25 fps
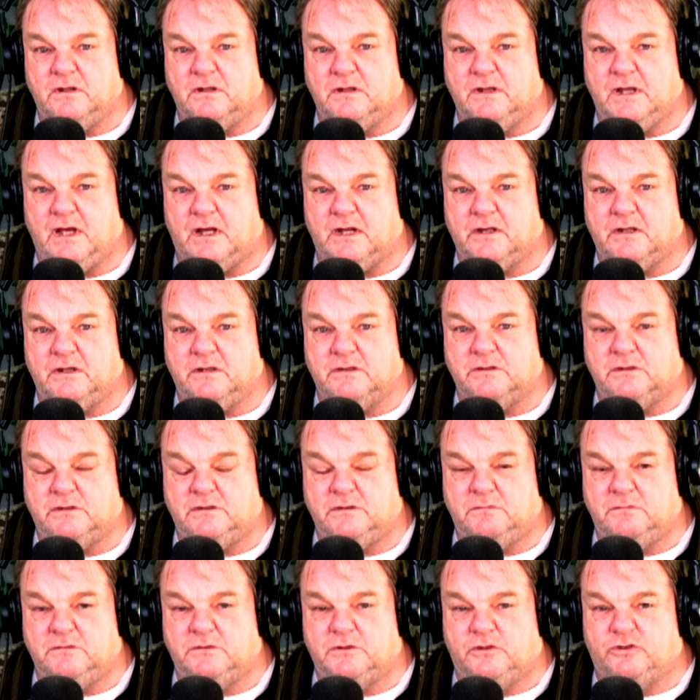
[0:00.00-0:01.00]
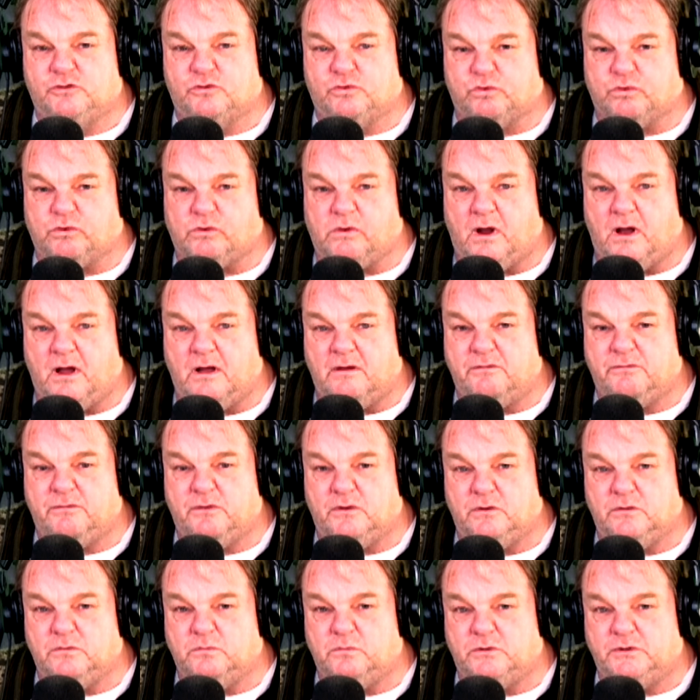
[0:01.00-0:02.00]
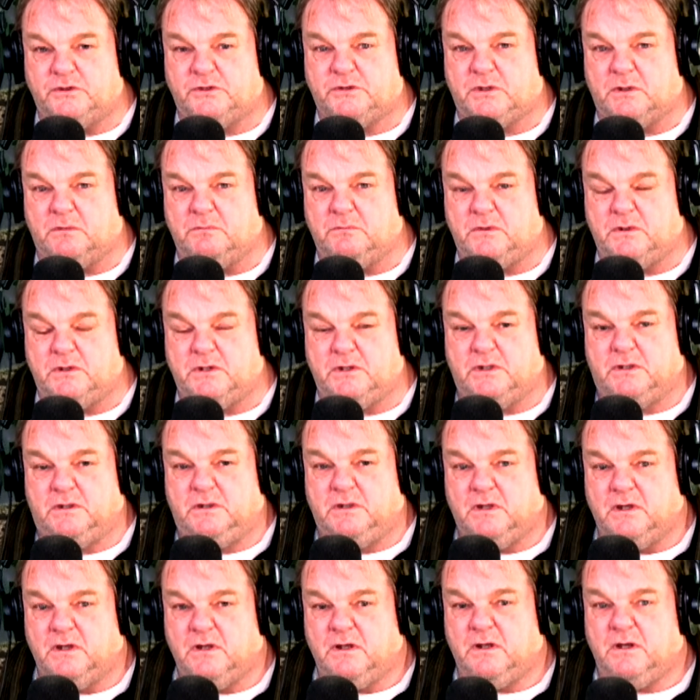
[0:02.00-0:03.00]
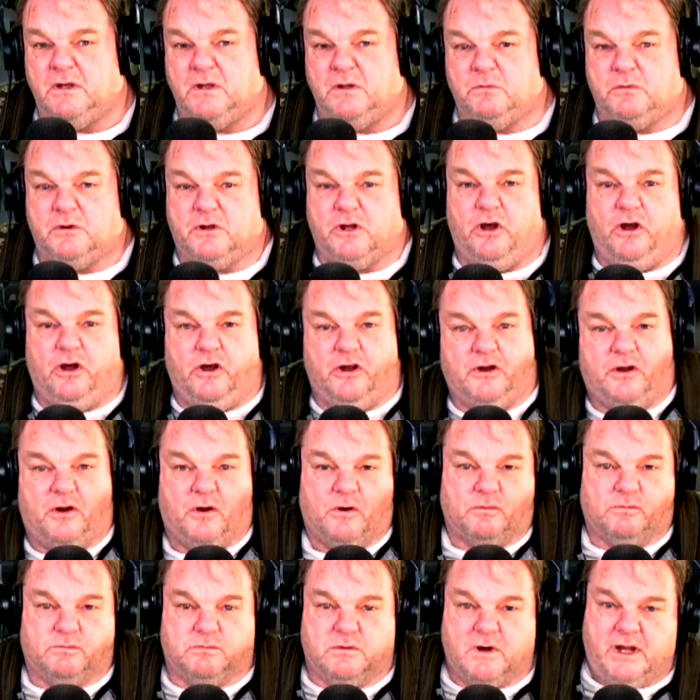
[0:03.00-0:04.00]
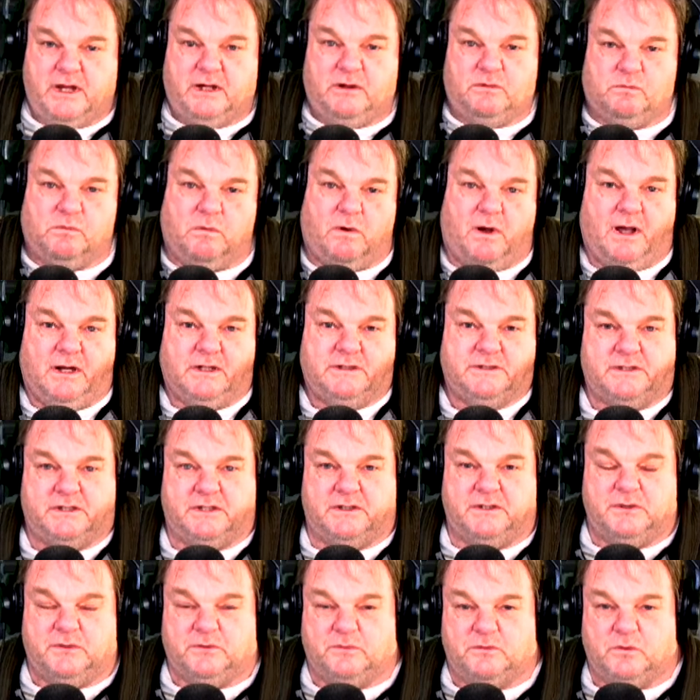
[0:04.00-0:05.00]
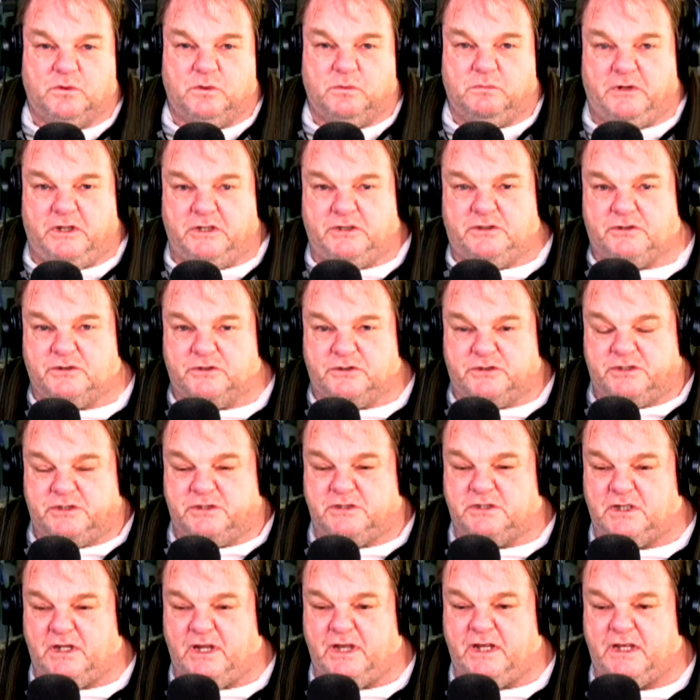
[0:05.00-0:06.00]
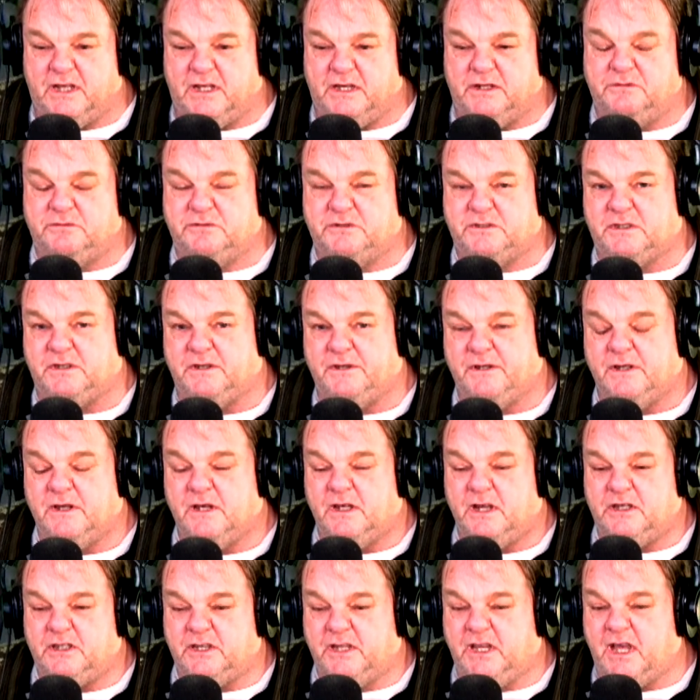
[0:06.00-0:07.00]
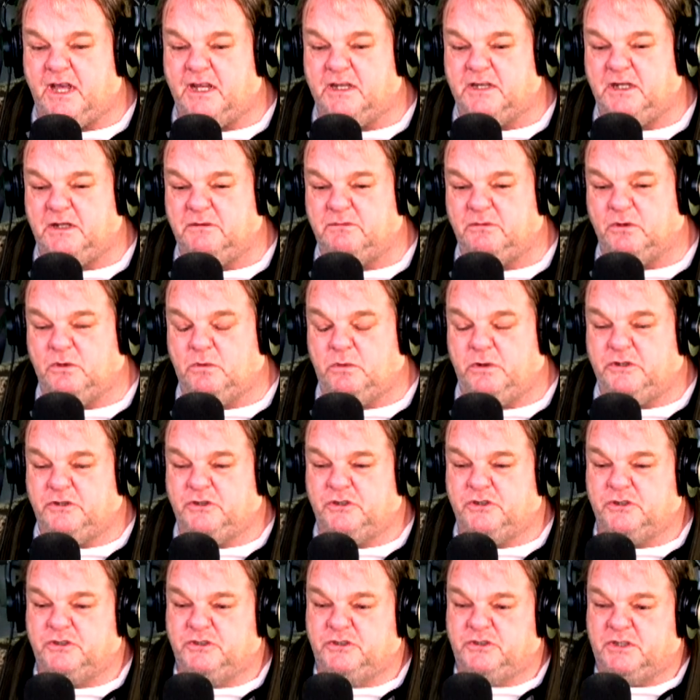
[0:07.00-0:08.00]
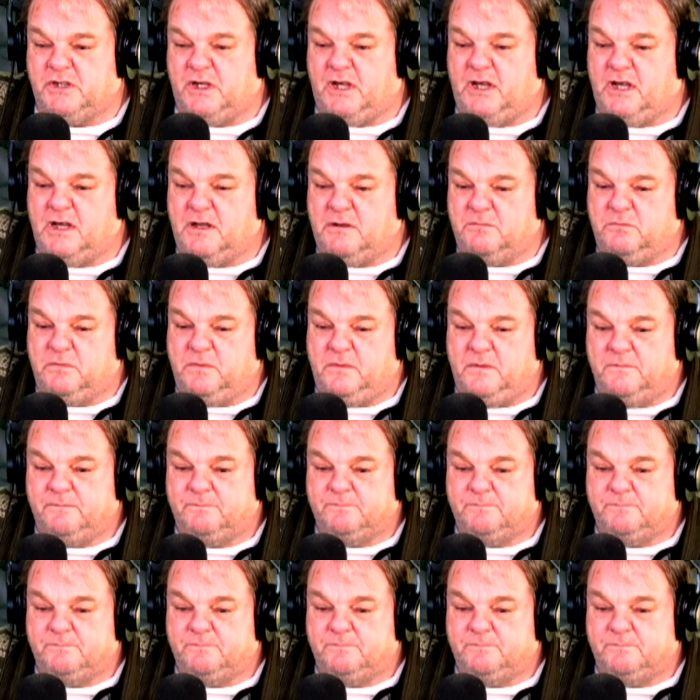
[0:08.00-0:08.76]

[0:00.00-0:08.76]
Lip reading: gotta grovel when somebody with a higher rank walks in the room like they're slaves, and you can't even quit your job.